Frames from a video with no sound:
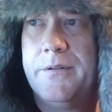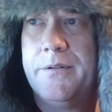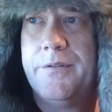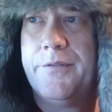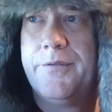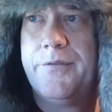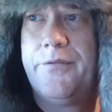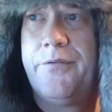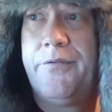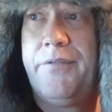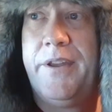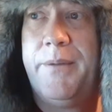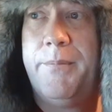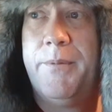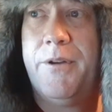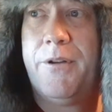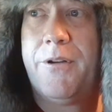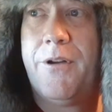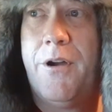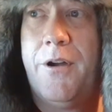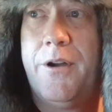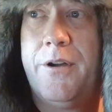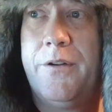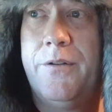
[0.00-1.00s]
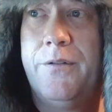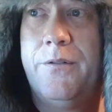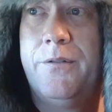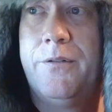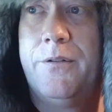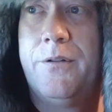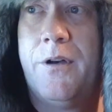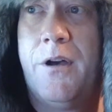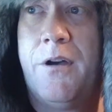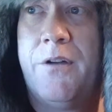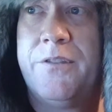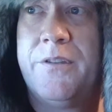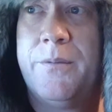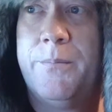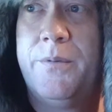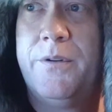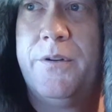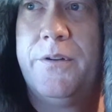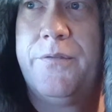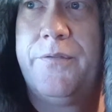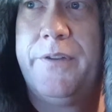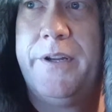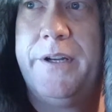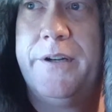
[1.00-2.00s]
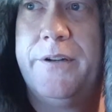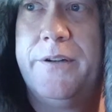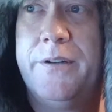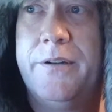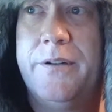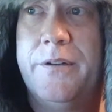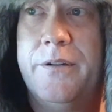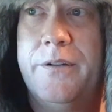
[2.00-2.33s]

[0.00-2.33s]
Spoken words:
Female cardinal on the bird feeder.